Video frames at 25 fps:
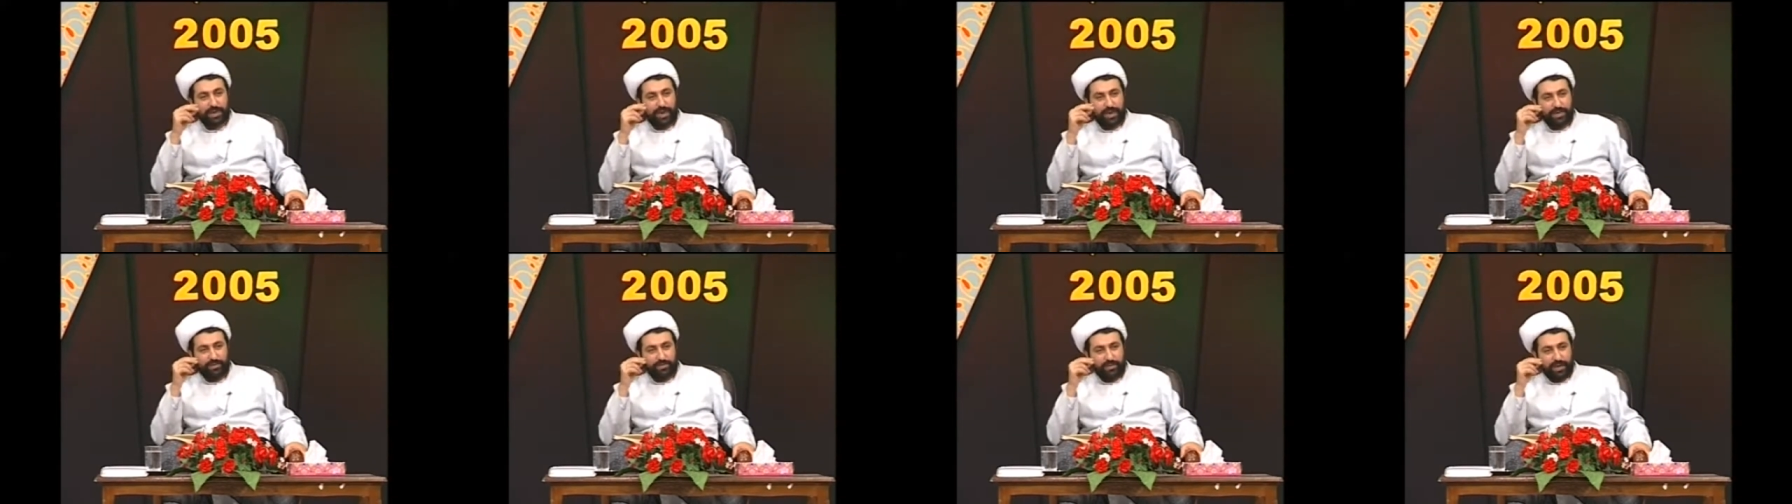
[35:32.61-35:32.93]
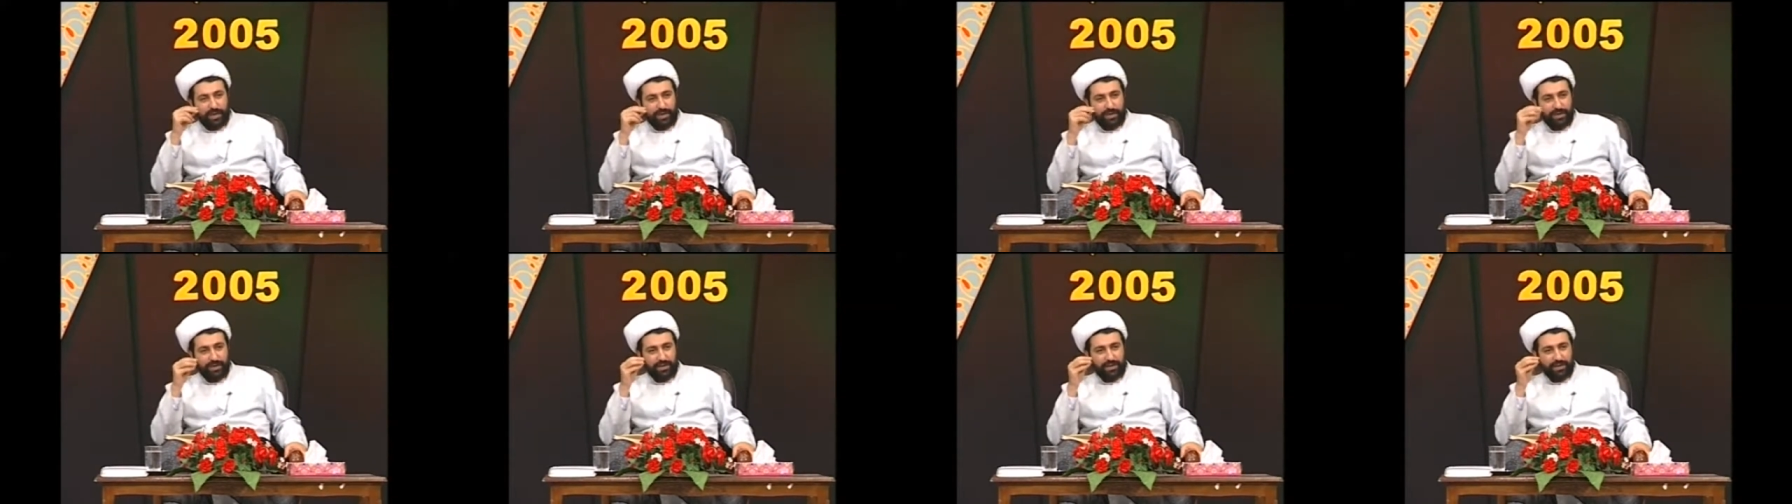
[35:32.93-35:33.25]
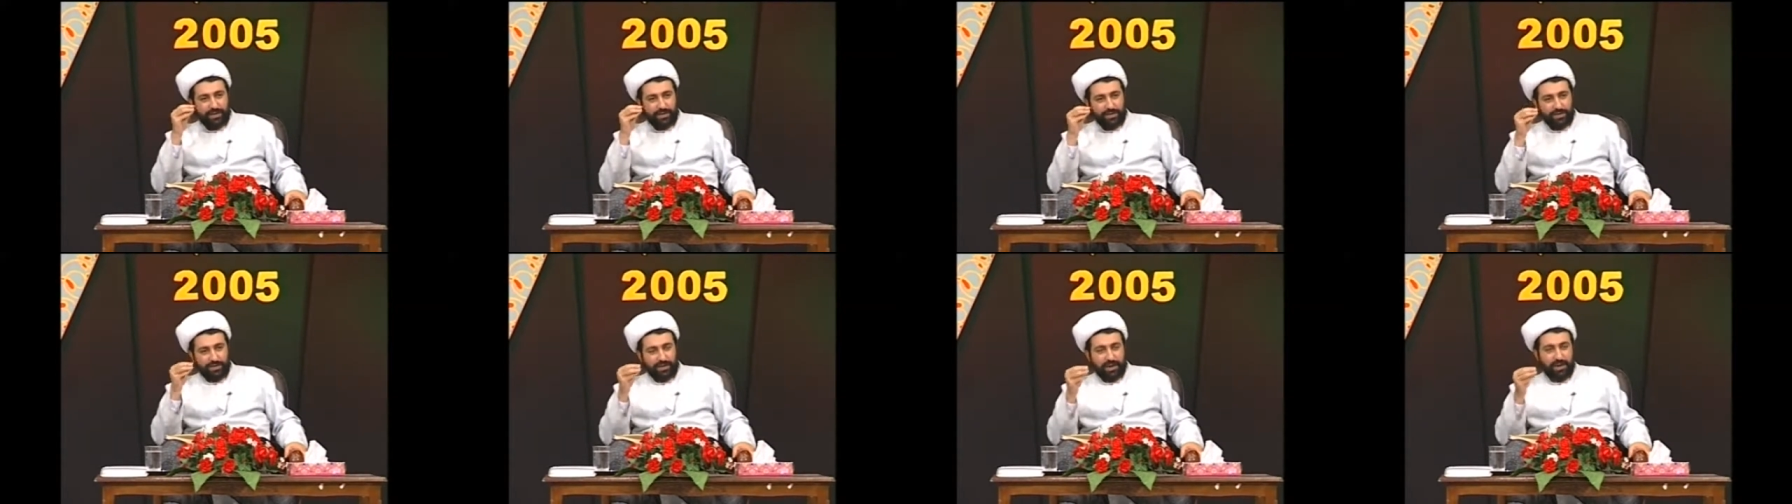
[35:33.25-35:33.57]
and making
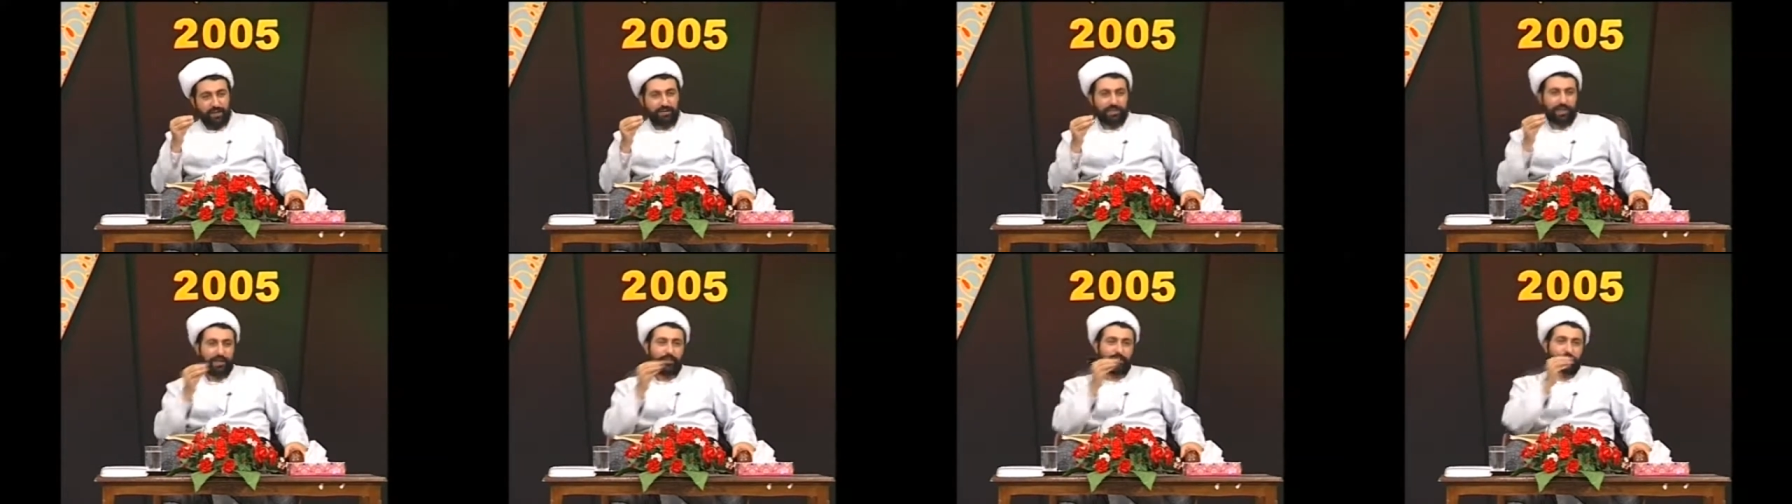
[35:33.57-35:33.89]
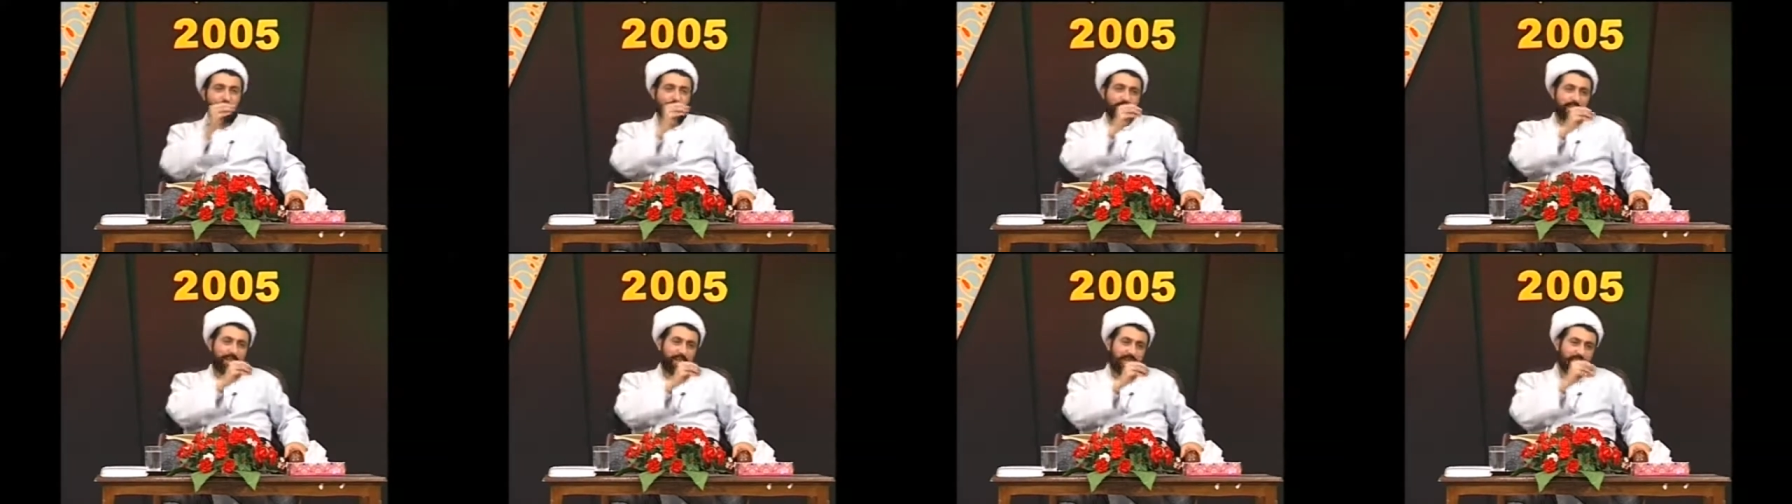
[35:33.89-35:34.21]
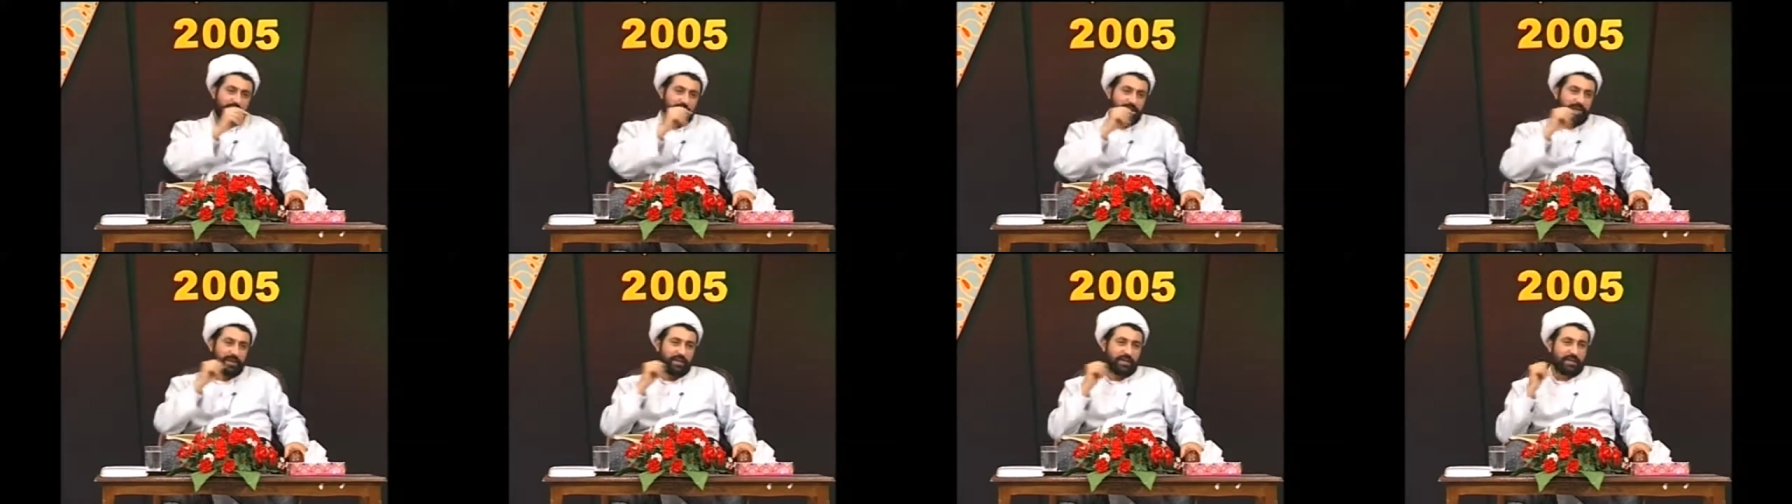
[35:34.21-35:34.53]
it soft and putting in
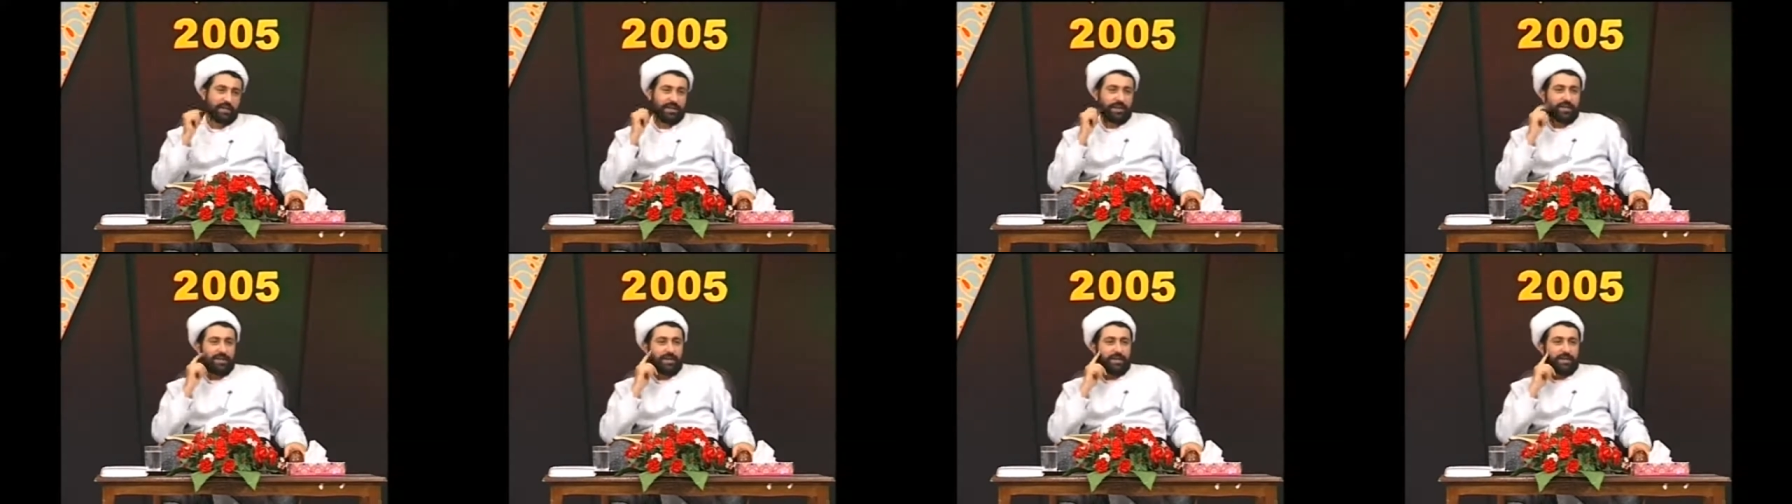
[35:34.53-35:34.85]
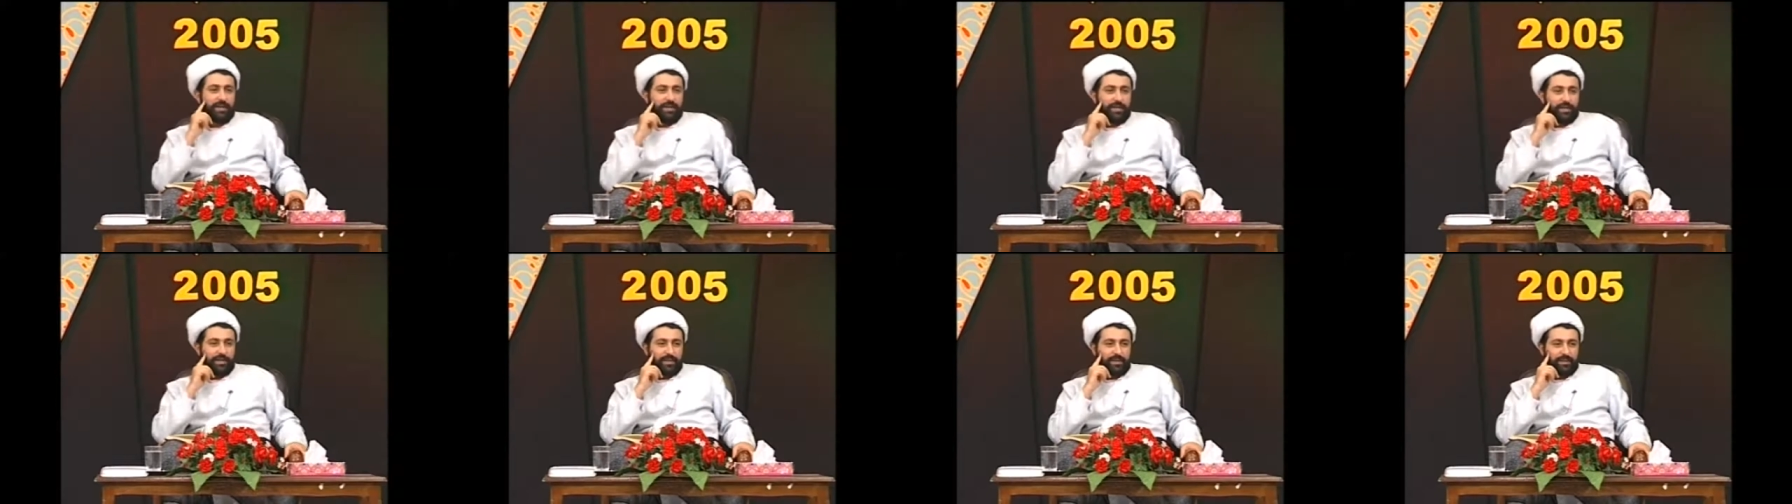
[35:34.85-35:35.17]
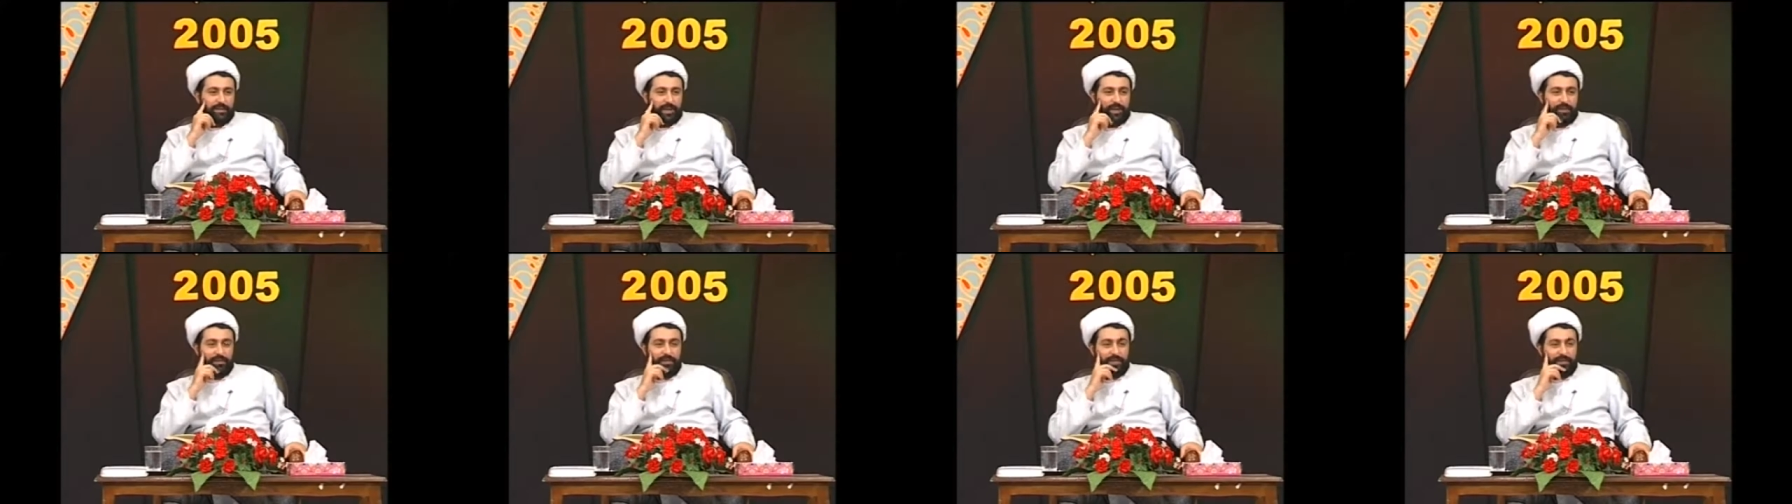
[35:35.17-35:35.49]
the
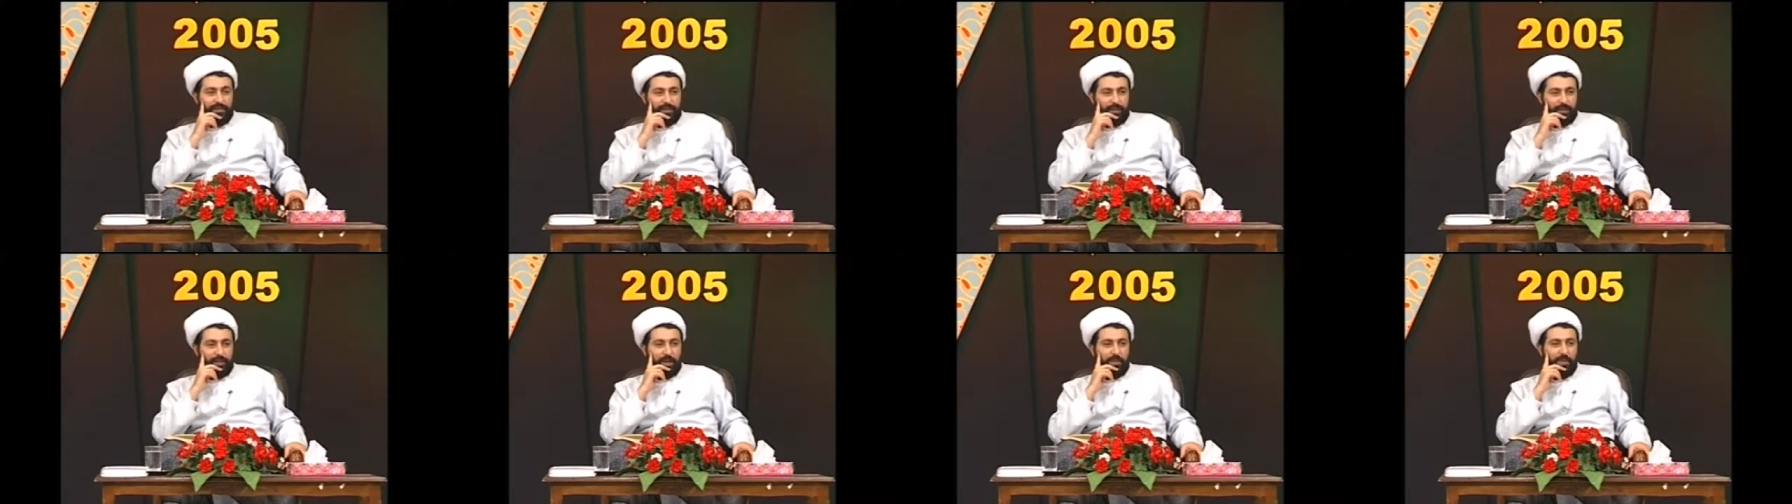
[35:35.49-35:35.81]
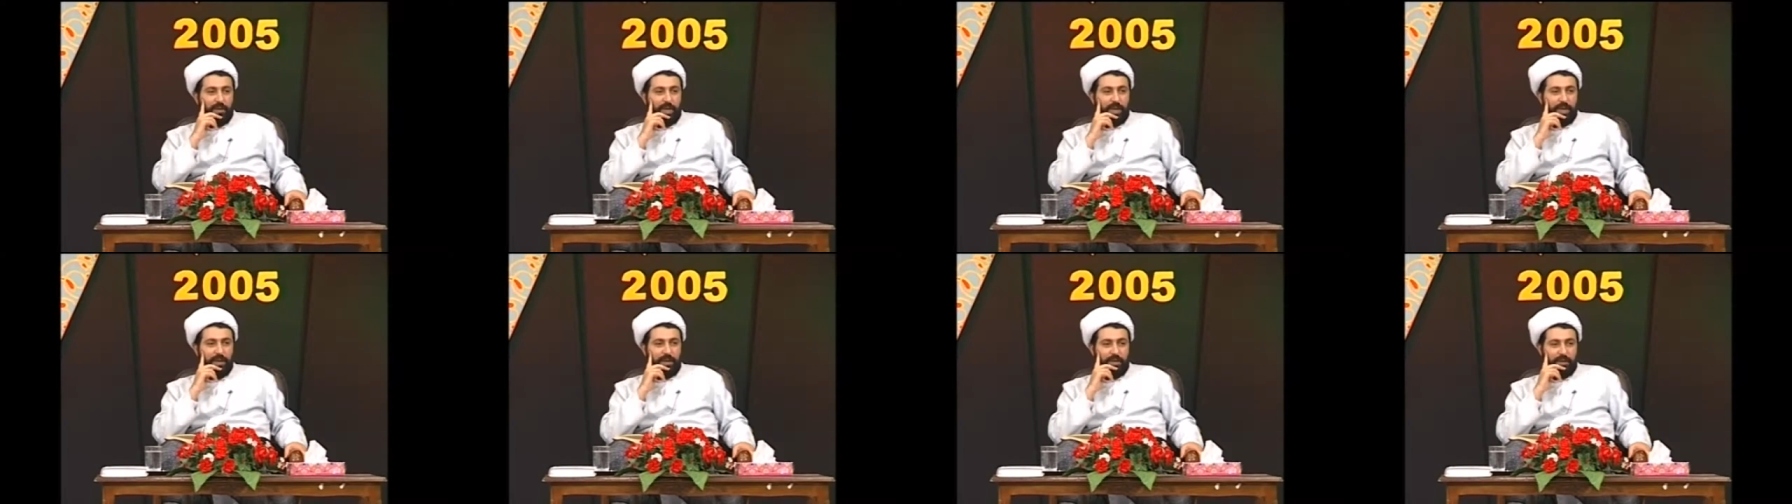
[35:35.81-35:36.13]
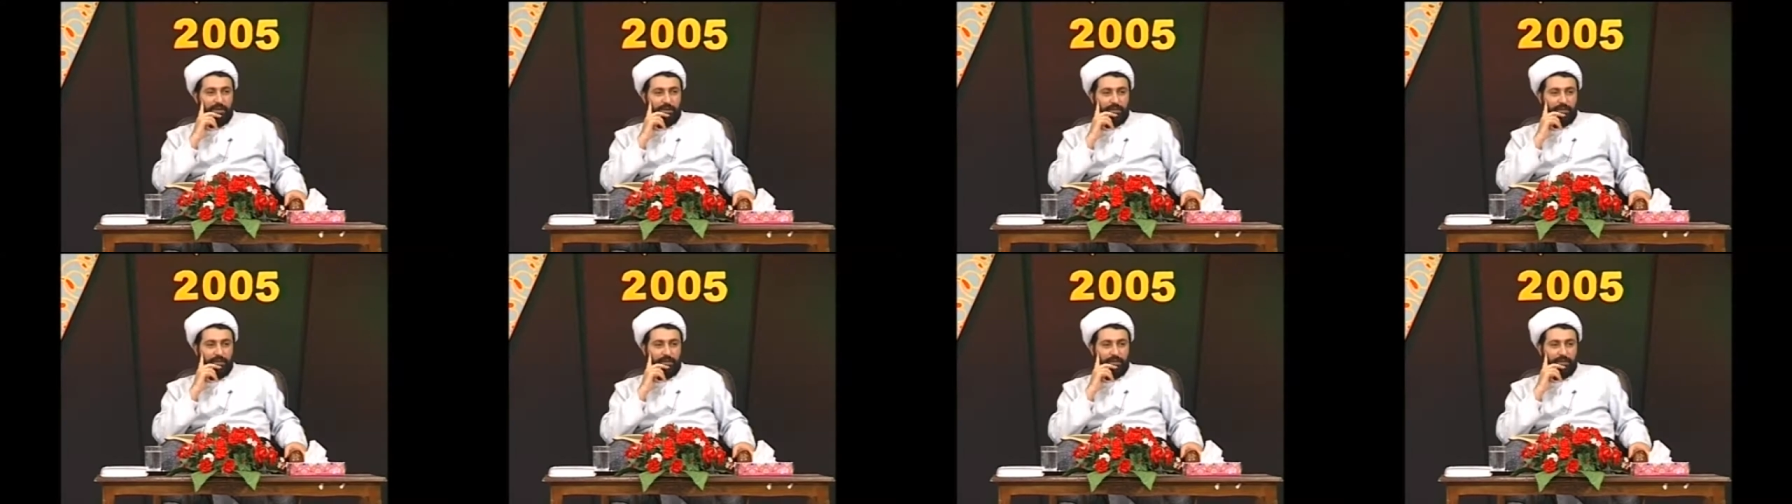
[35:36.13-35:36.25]
mouth of Imam Ali.